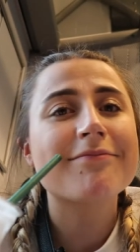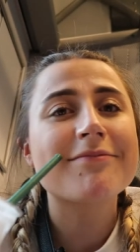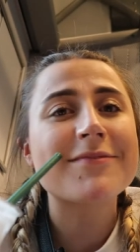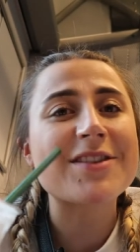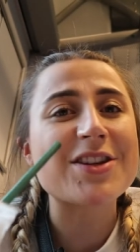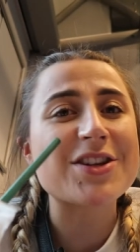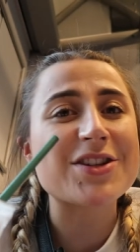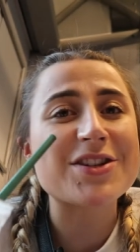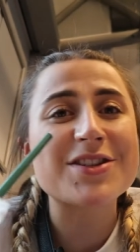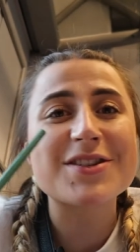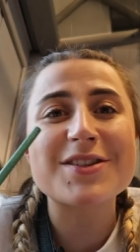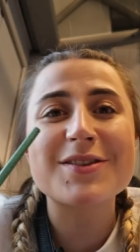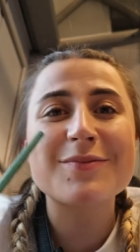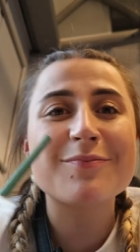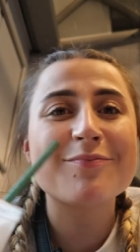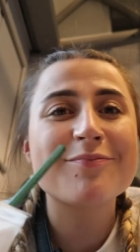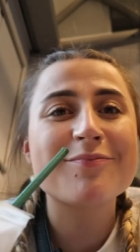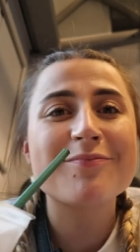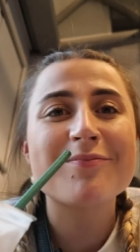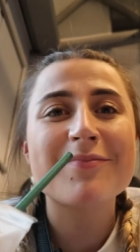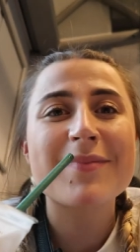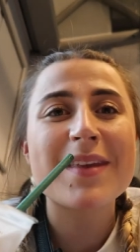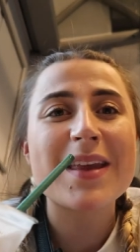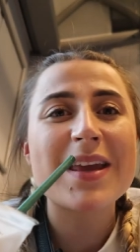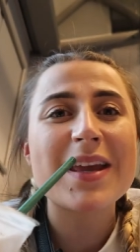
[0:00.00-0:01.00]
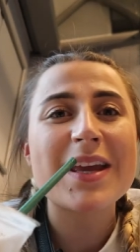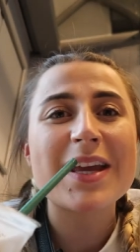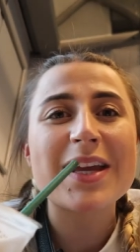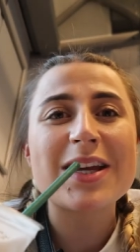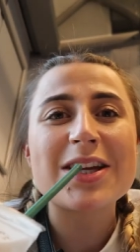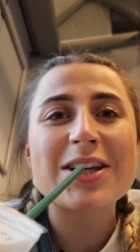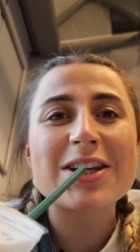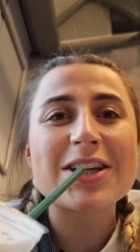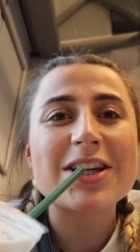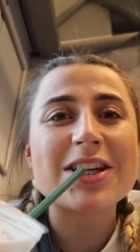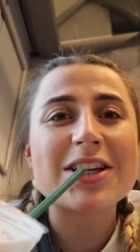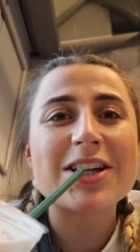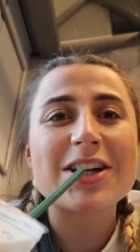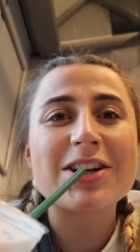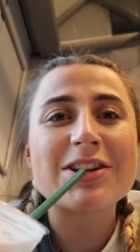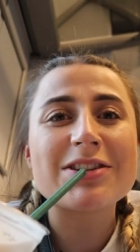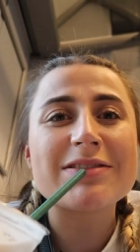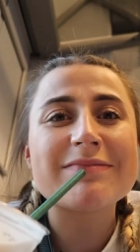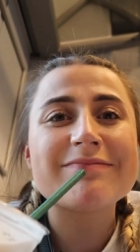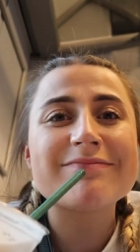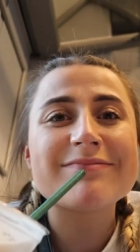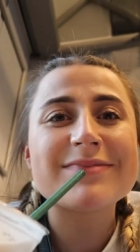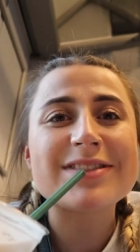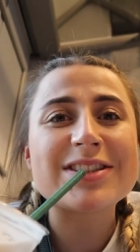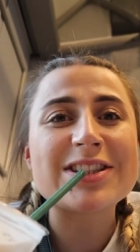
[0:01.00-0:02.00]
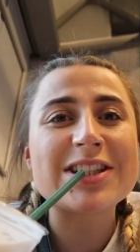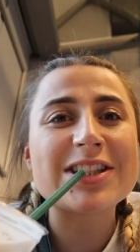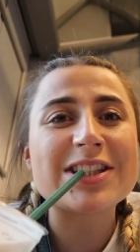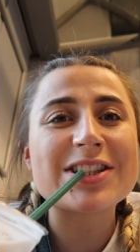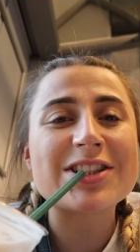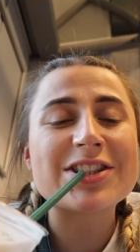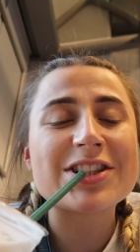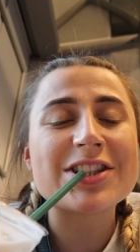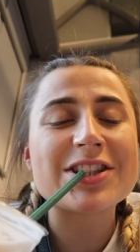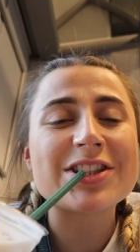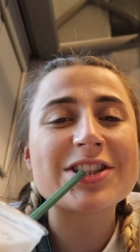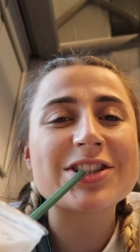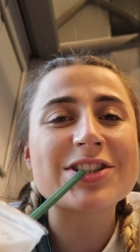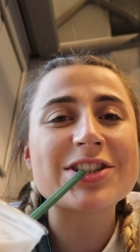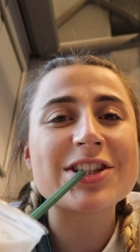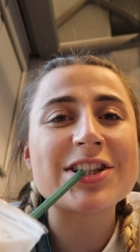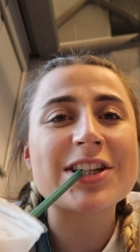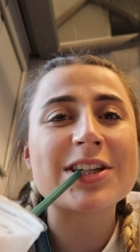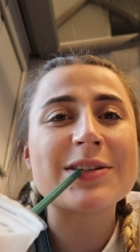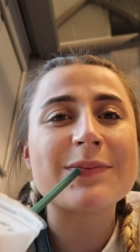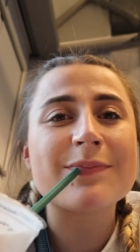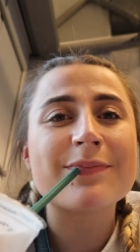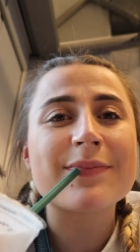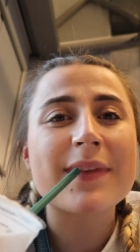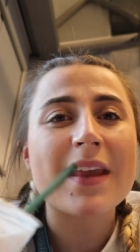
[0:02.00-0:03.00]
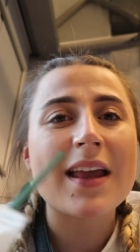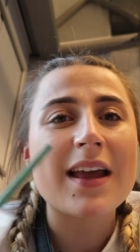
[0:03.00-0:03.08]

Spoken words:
Just, you know, chilling, chilling, chilling.